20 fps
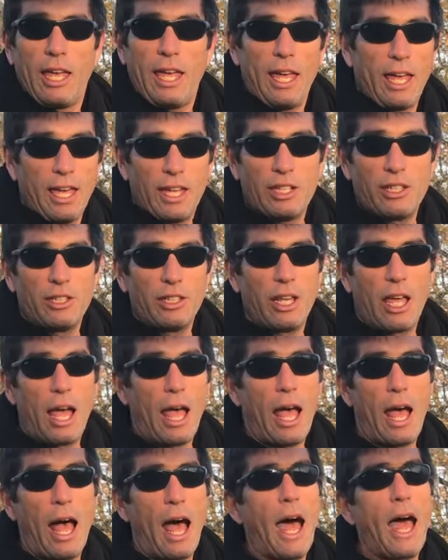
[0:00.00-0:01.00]
And
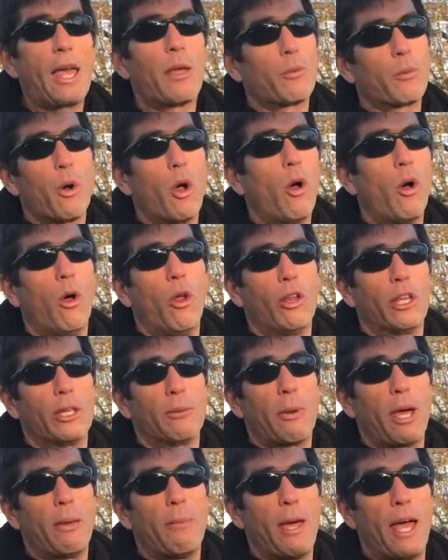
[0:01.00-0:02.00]
I roll
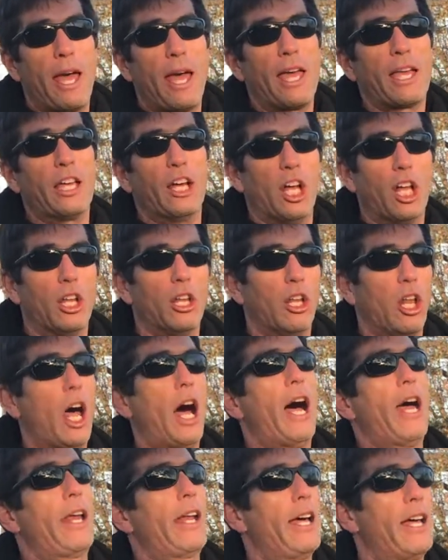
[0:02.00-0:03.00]
in my bag a
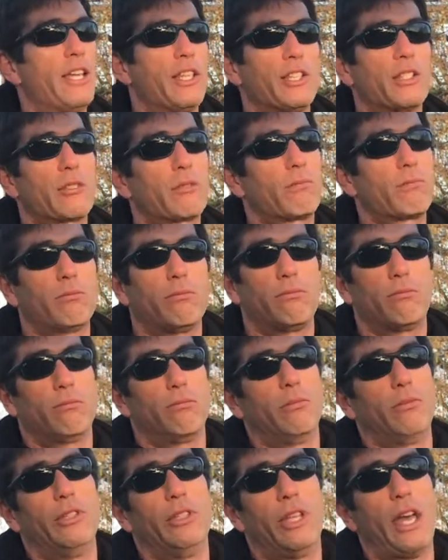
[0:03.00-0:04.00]
lot. I
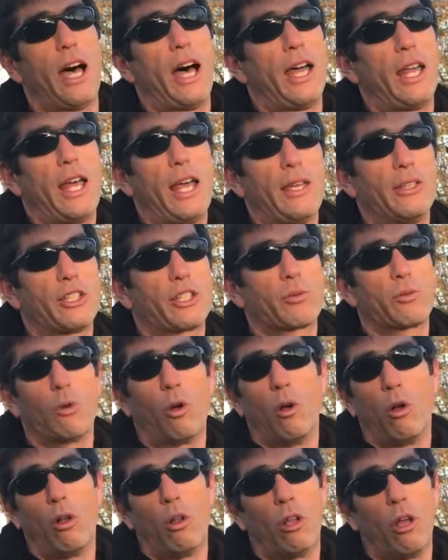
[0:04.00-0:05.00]
just
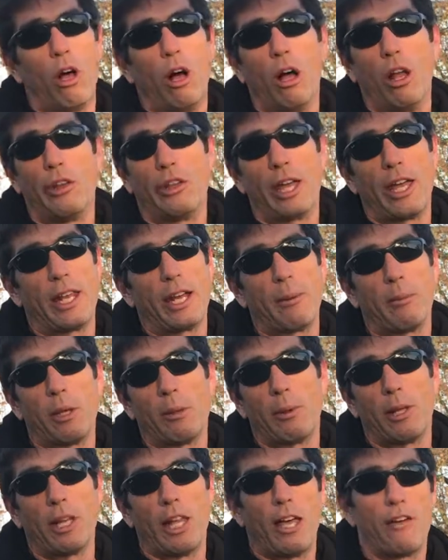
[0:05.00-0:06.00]
roll all night. I'm
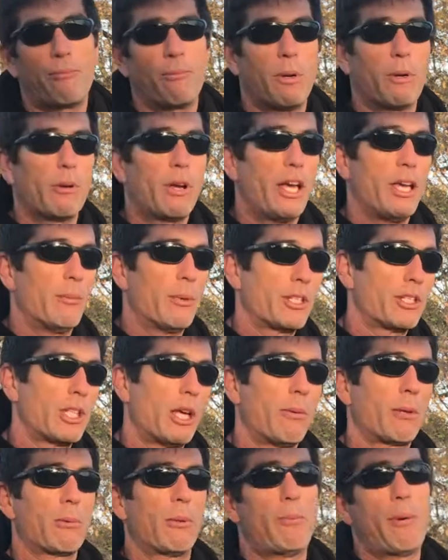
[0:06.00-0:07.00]
on my left, my right, my
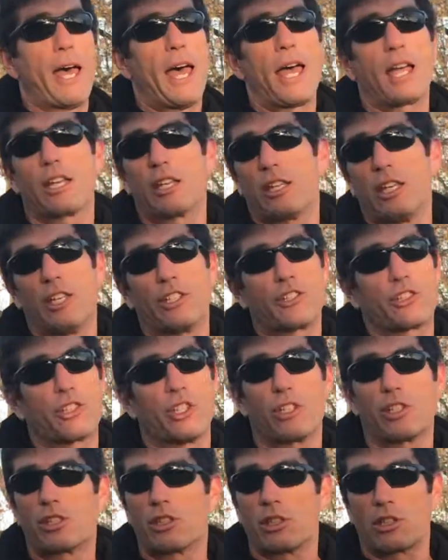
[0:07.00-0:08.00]
stomach, my back. It's
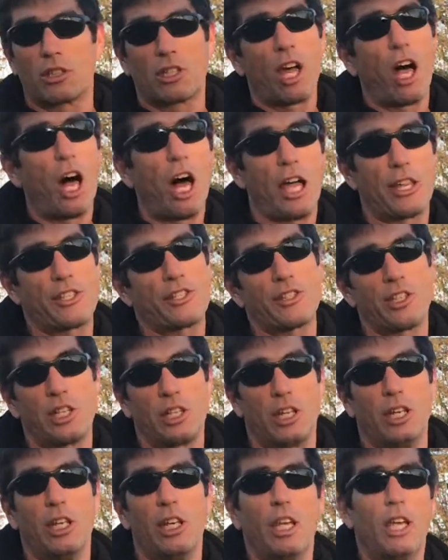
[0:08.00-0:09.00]
just
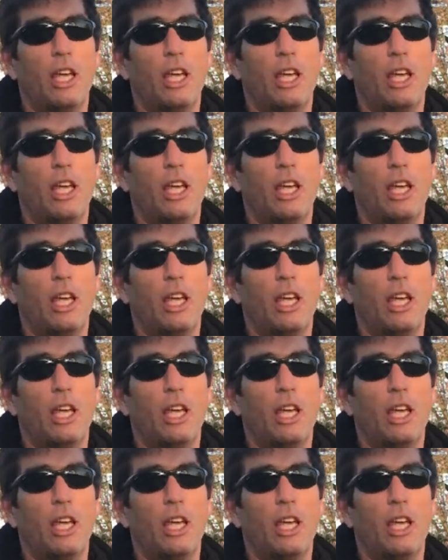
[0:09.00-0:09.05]
constant.